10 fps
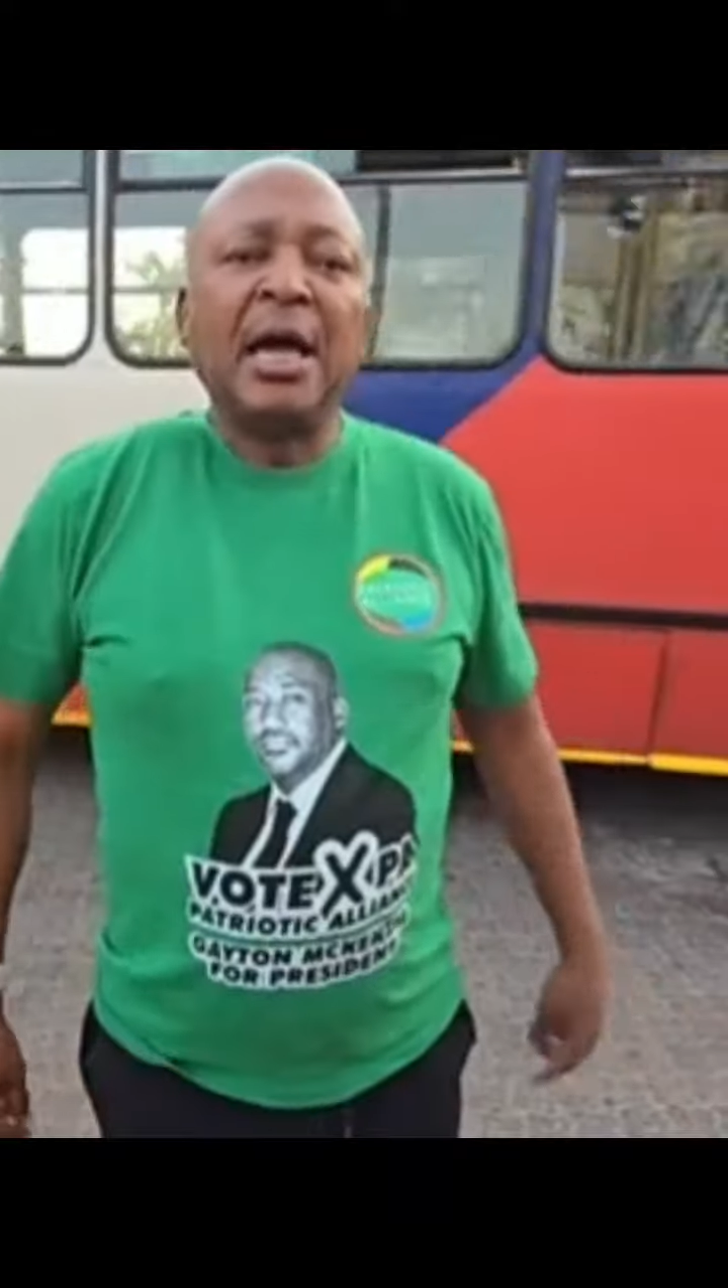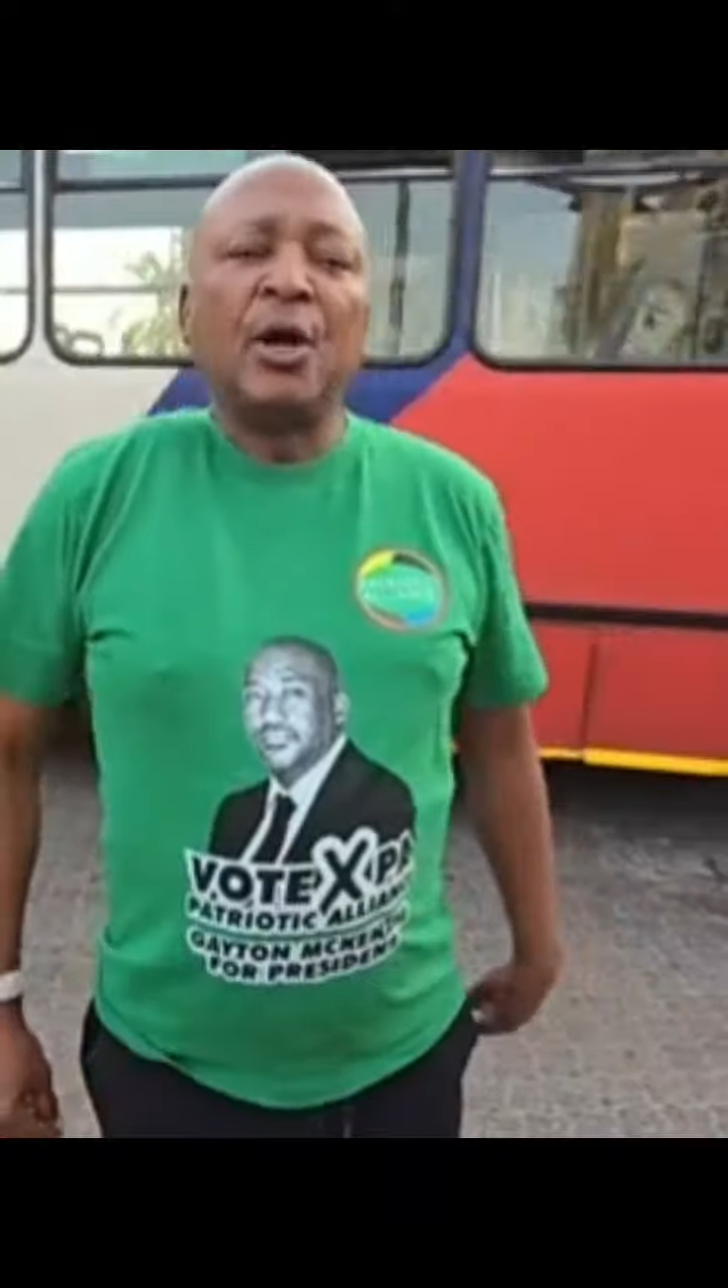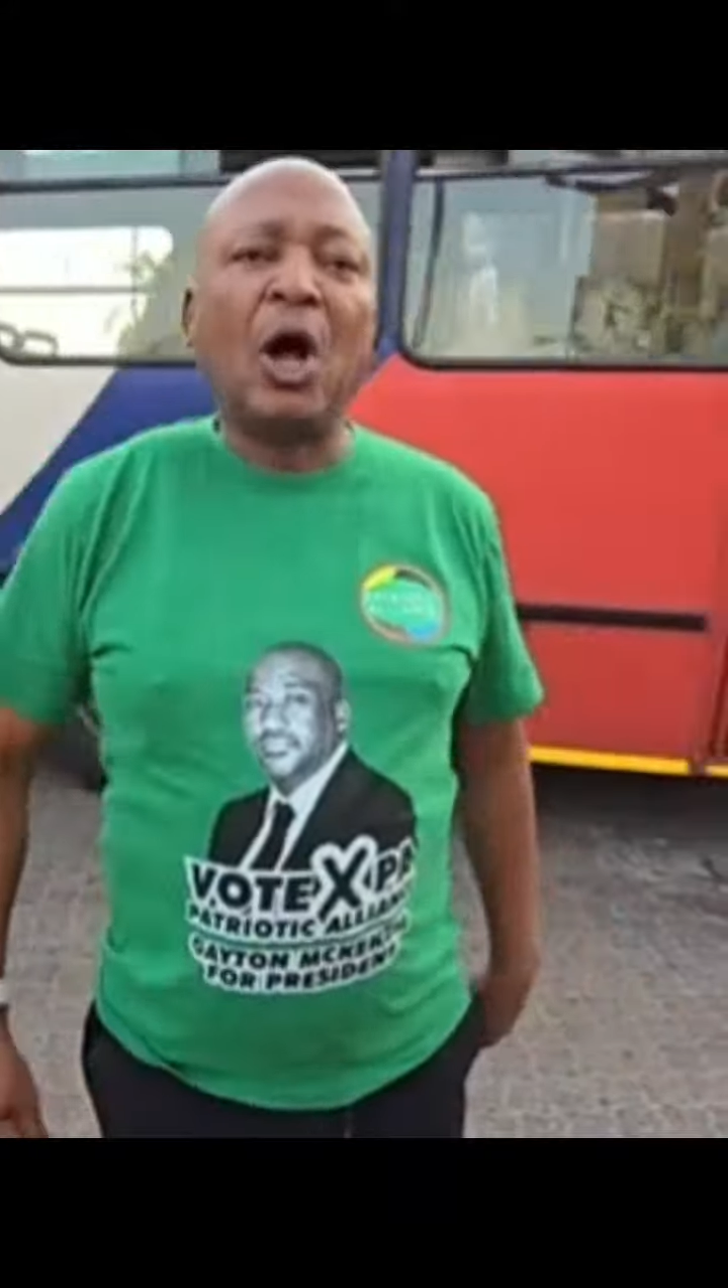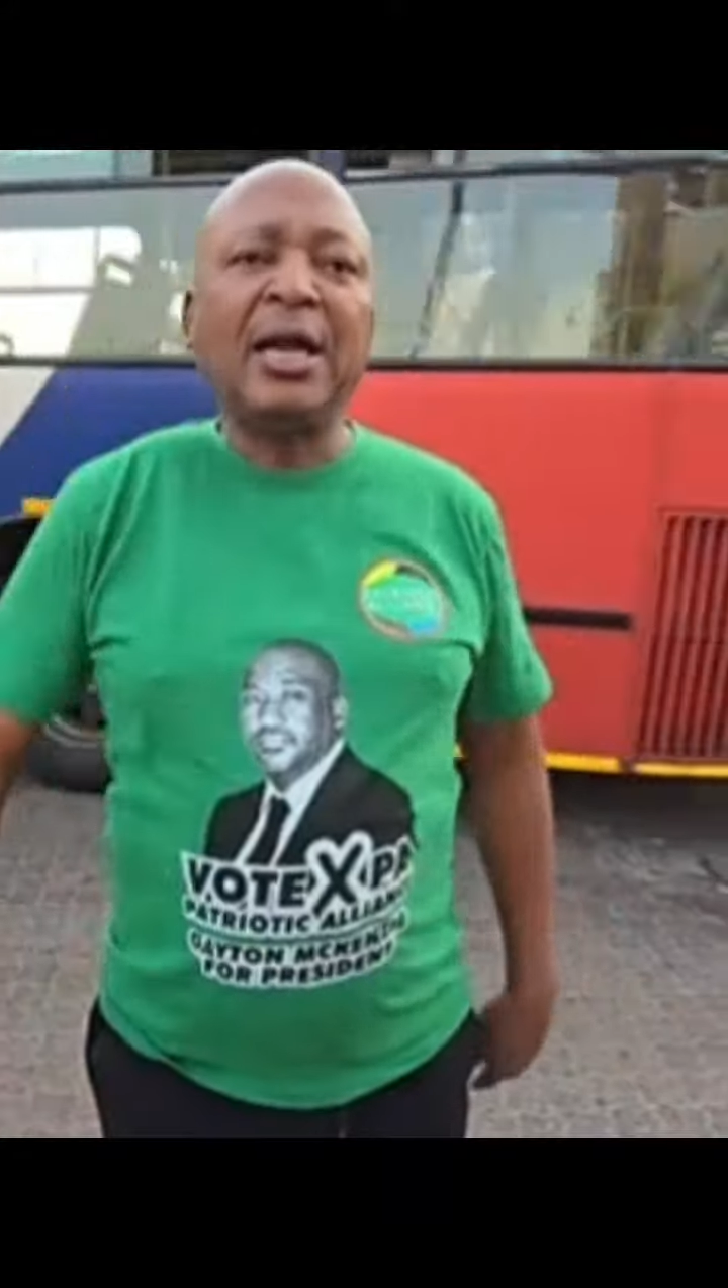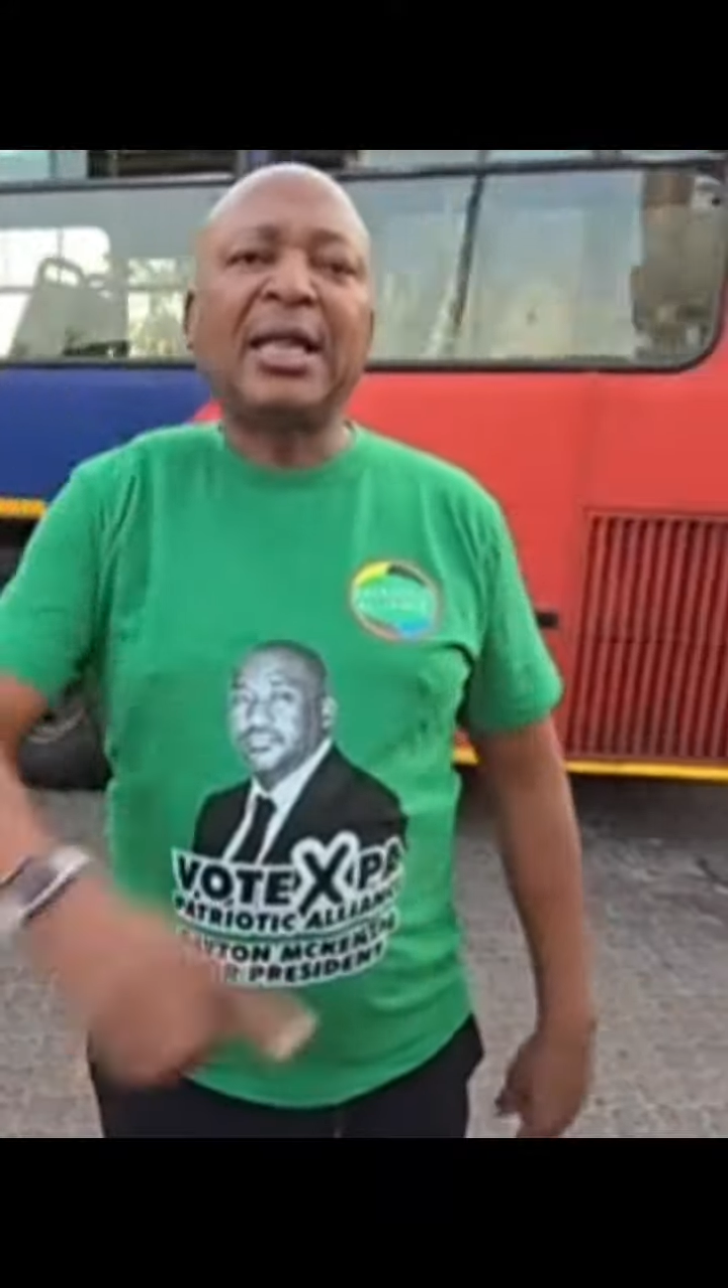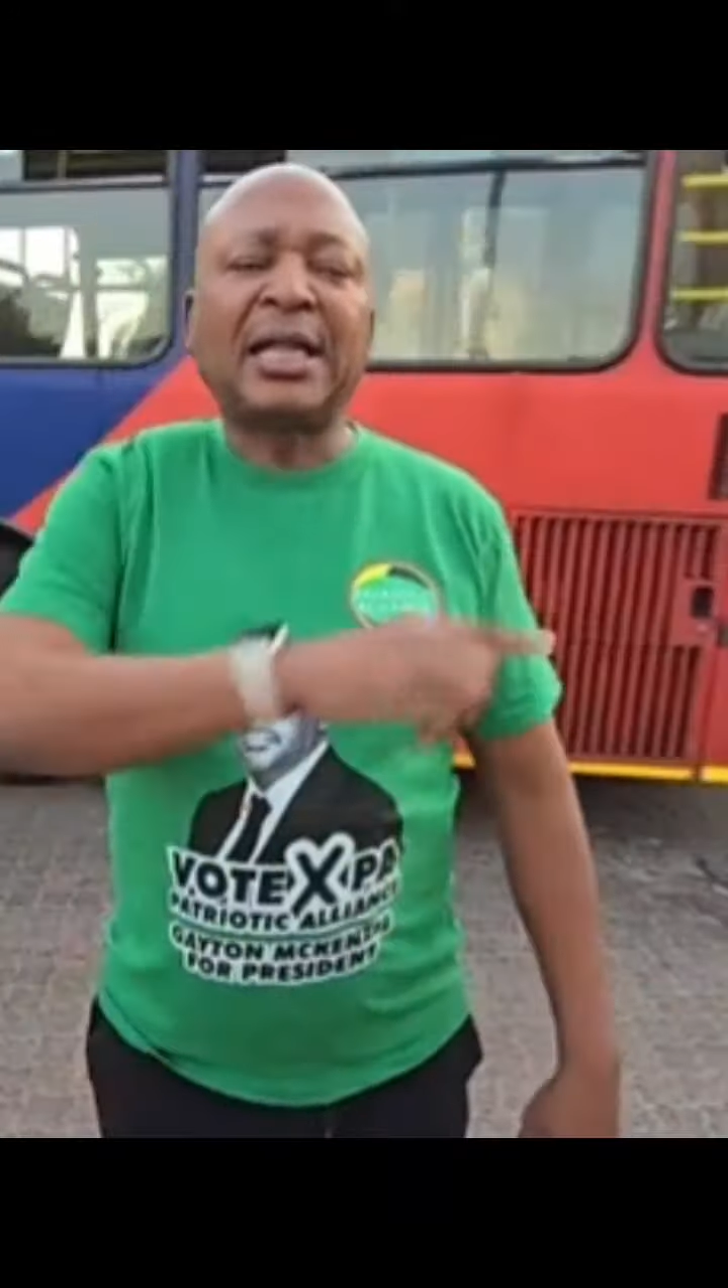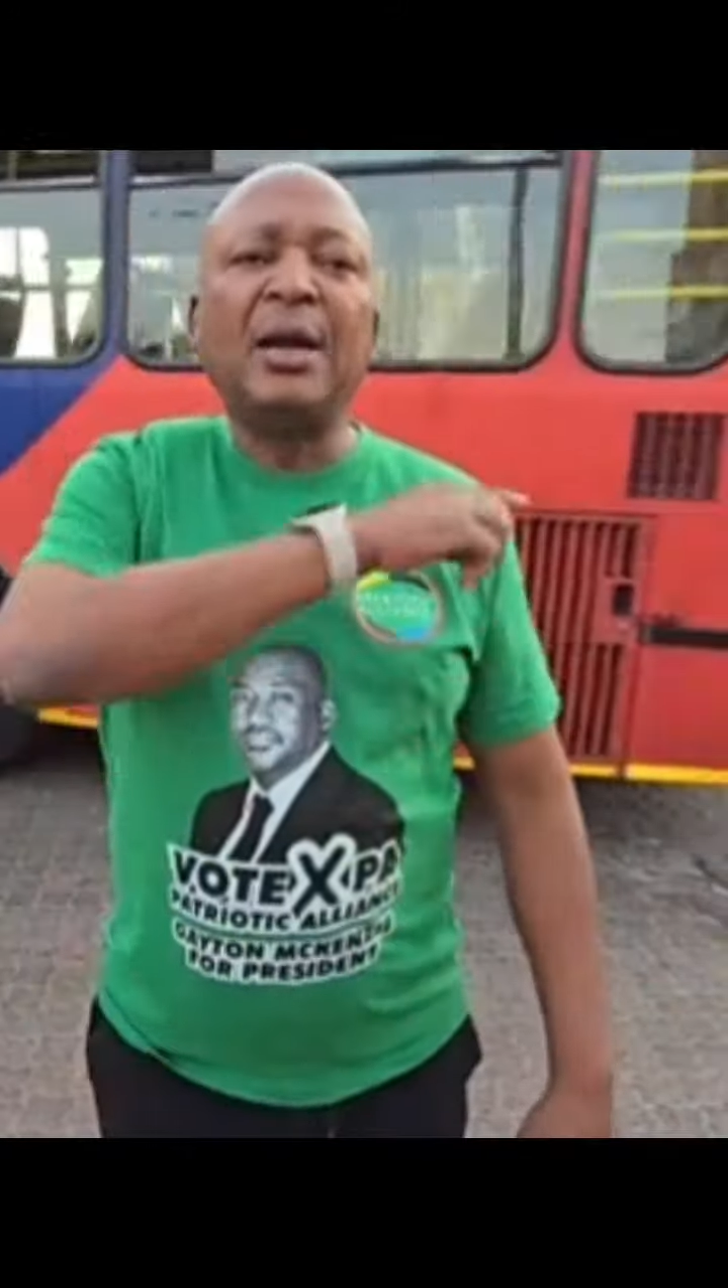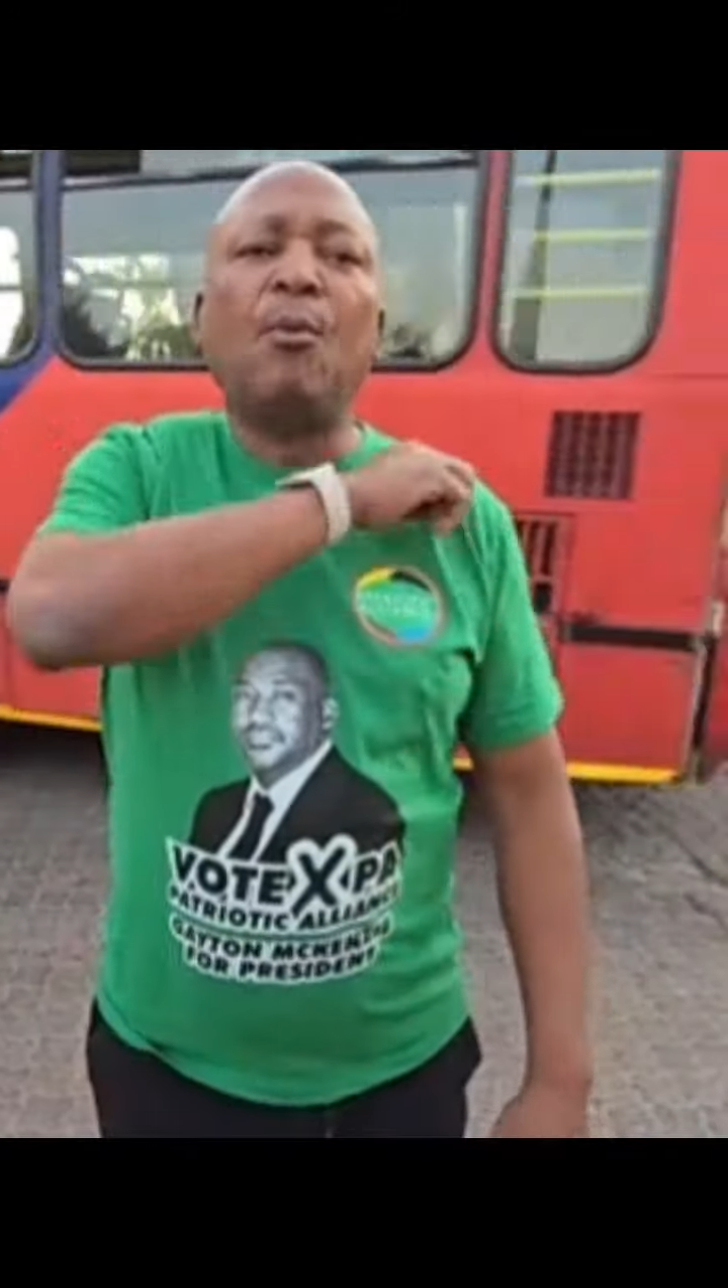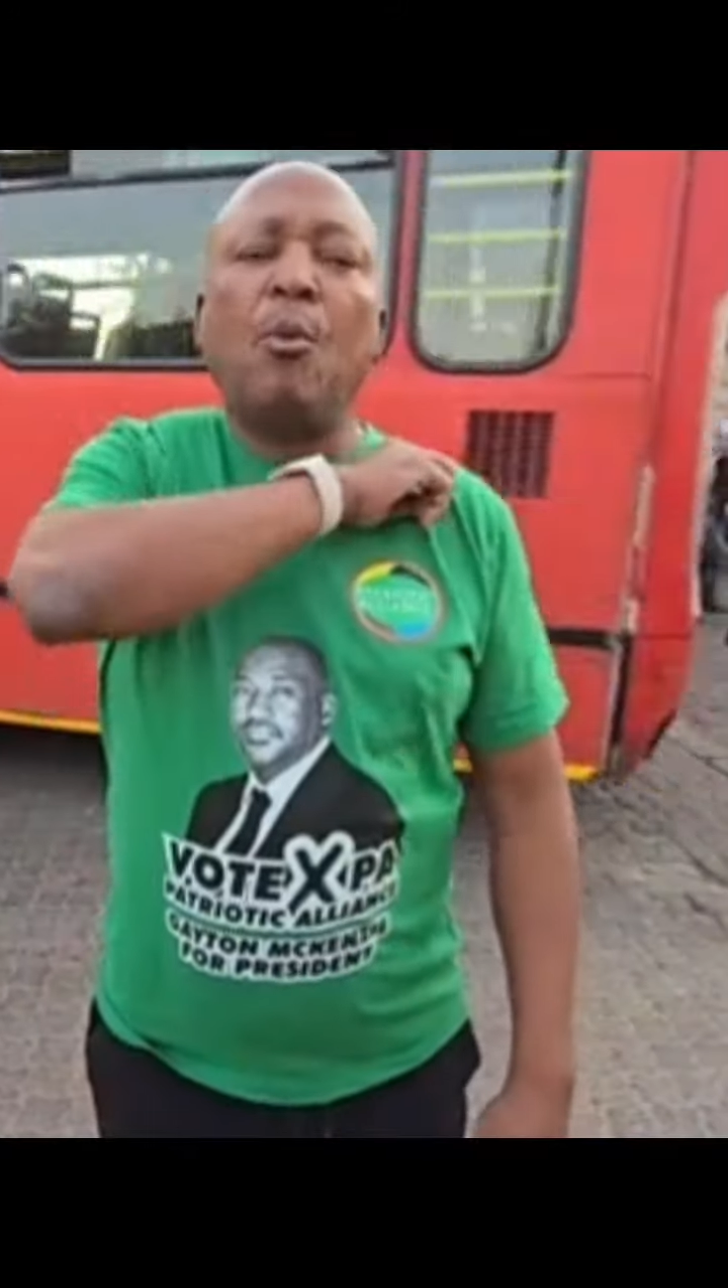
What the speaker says: no little